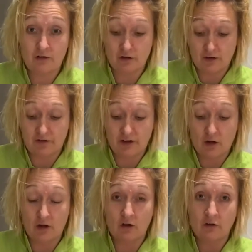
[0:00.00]
that's in
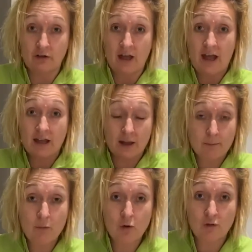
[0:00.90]
our lungs can
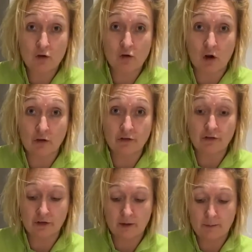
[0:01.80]
move across